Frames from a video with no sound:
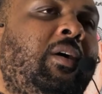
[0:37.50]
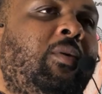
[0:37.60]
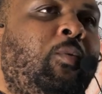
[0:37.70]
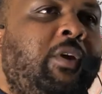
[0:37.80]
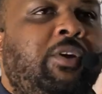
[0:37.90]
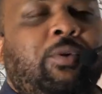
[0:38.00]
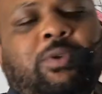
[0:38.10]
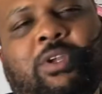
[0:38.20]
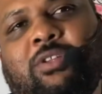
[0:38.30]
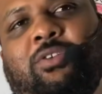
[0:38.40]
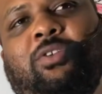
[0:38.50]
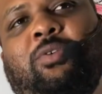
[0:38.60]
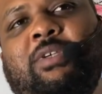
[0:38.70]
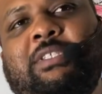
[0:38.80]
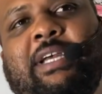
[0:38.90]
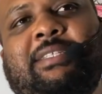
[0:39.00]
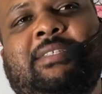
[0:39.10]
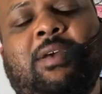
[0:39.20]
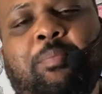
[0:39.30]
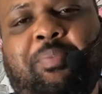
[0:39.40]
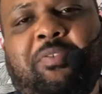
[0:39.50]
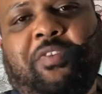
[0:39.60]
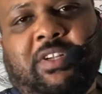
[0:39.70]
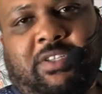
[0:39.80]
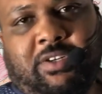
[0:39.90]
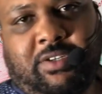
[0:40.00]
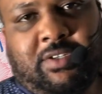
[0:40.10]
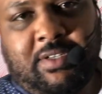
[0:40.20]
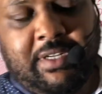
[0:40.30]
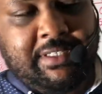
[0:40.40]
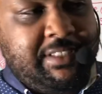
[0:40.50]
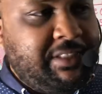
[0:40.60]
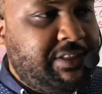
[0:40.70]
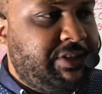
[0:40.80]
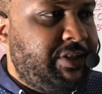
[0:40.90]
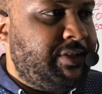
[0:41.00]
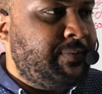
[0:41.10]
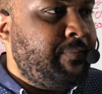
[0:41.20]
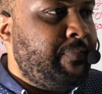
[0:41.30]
what you need to know is that some professors and teachers